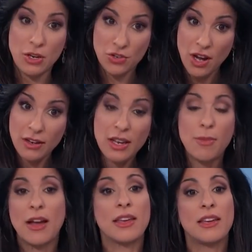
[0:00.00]
when you're talking
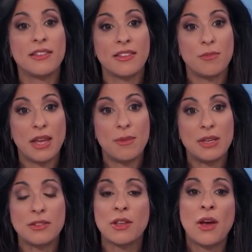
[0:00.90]
about kids and
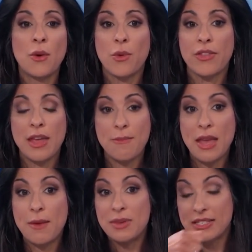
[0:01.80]
babies where they may
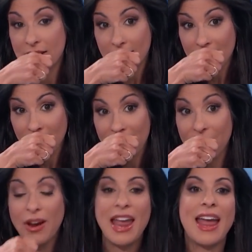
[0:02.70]
be sucking on their
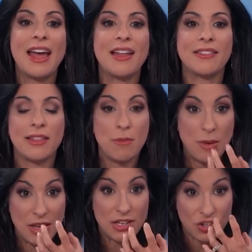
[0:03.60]
hands and they may
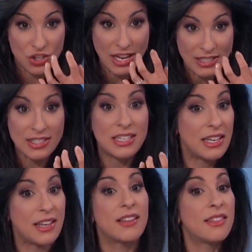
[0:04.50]
be
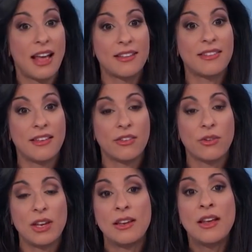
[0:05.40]
ingesting that
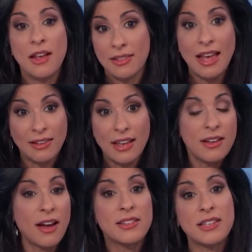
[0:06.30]
sunscreen, that lead
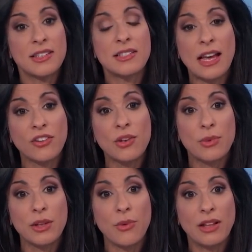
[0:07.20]
content is actually
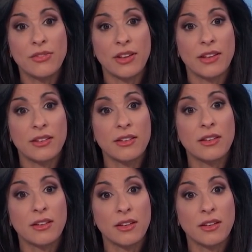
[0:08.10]
really relevant.